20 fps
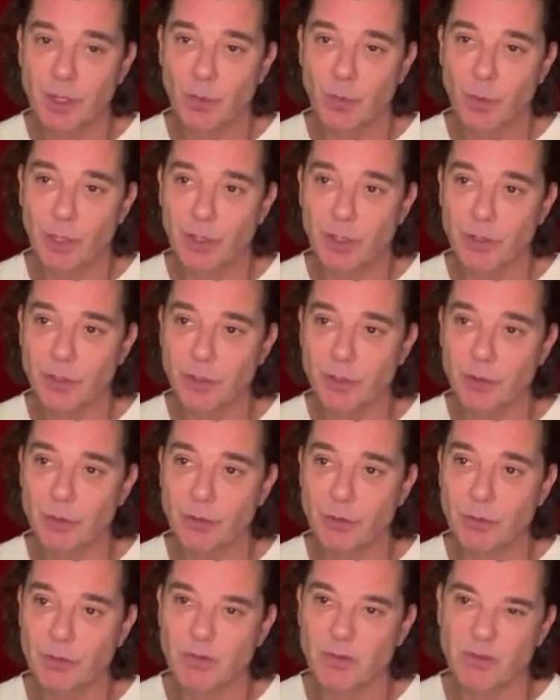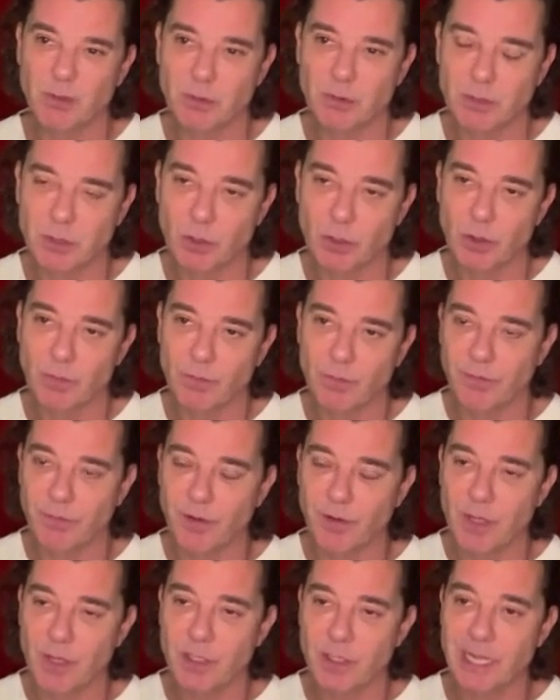We could do sort of
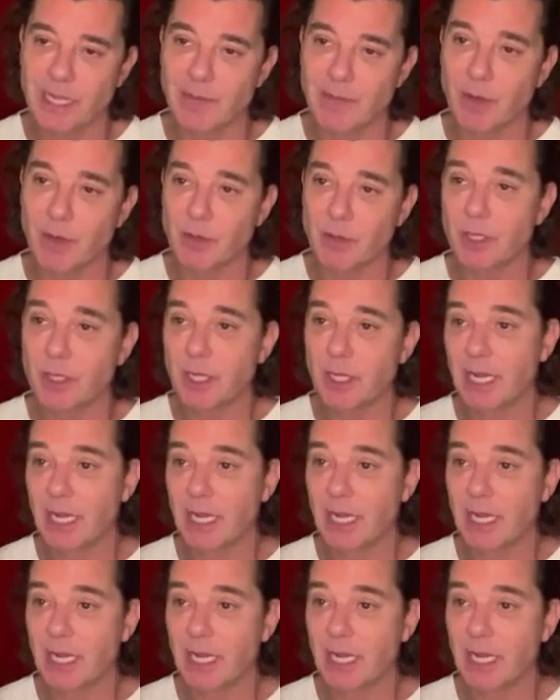first demos.